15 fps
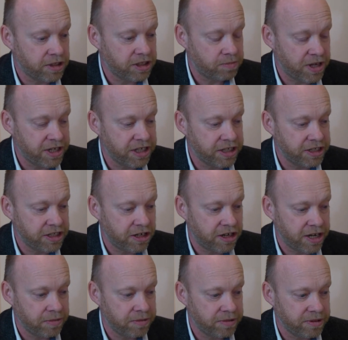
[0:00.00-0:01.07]
spending
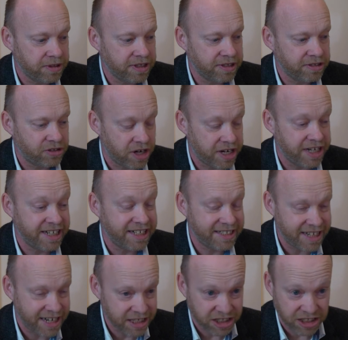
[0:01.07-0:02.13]
time training
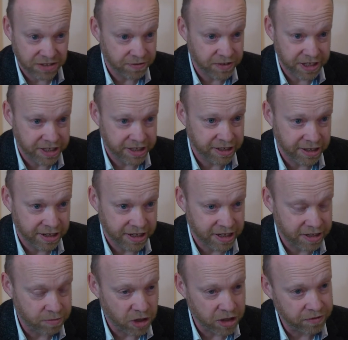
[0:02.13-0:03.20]
intensively
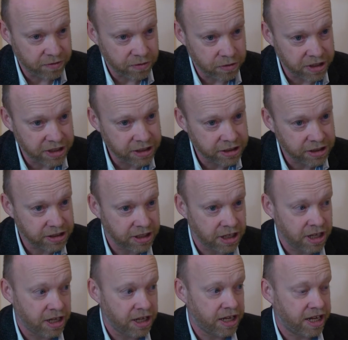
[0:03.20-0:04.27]
in mindfulness
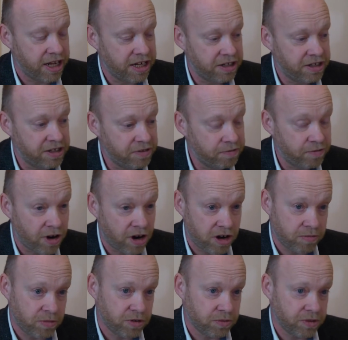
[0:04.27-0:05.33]
in an
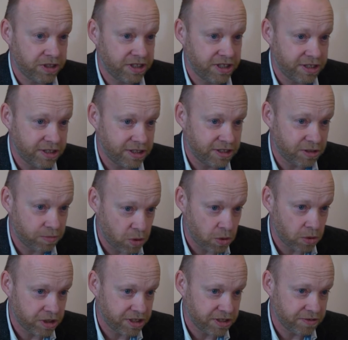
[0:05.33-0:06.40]
environment which is
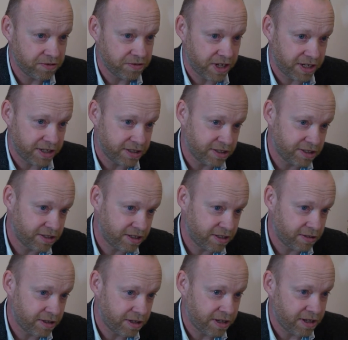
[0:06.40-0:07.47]
supportive and
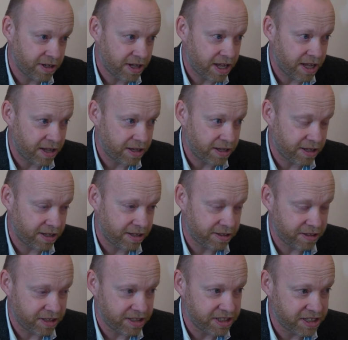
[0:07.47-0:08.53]

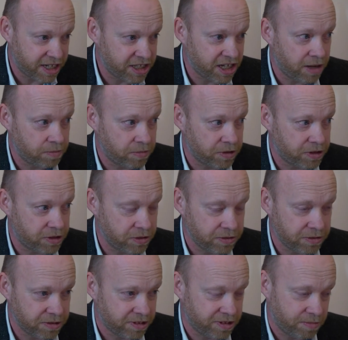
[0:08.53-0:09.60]
is set up
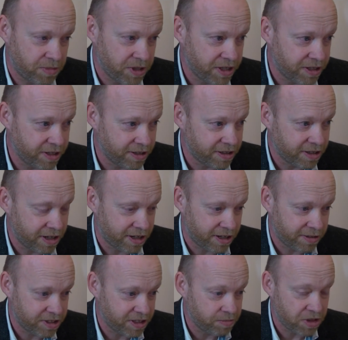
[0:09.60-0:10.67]
to be
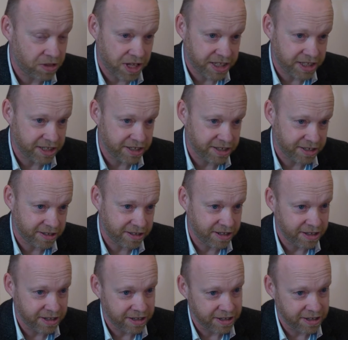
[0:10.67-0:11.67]
sympathetic and